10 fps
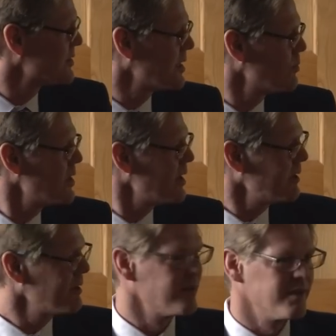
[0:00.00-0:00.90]
say,
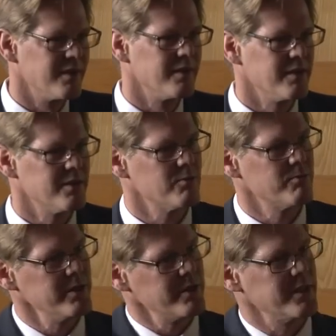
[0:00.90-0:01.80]
well, you know,
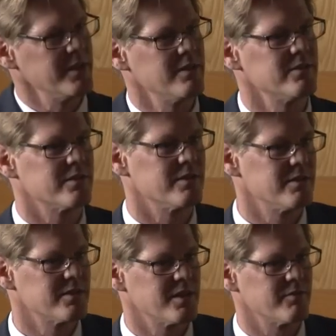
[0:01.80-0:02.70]
really, there's, a,
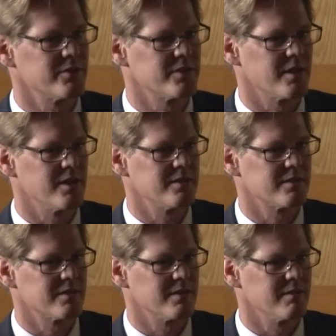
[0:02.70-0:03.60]
there's several
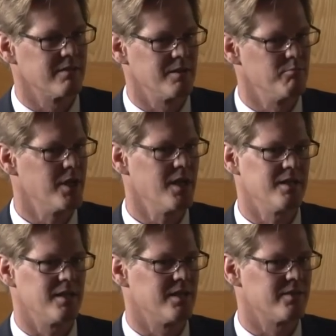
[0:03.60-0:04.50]
states and, and,
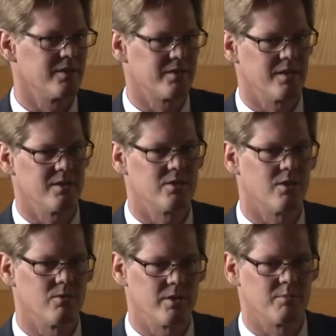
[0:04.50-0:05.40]
many nations that
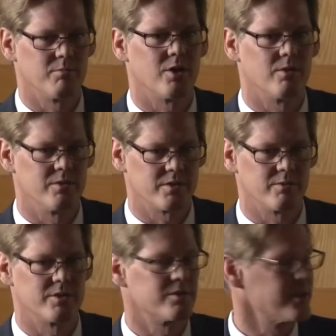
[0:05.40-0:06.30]
don't impose a
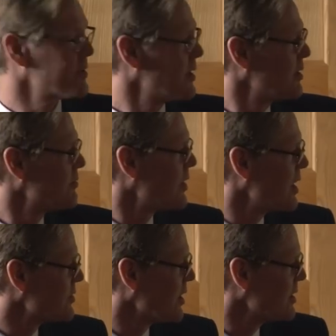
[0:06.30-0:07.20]
restriction on the
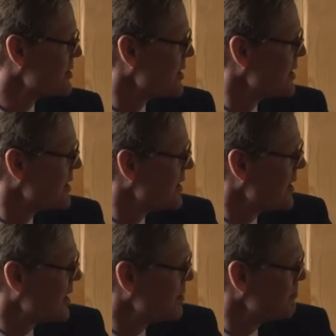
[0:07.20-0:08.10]
franchise.
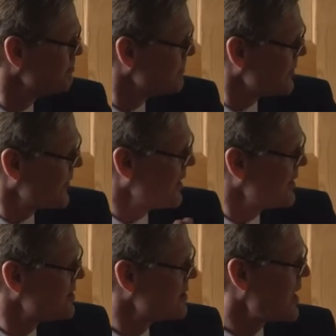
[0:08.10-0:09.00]
Um, and then to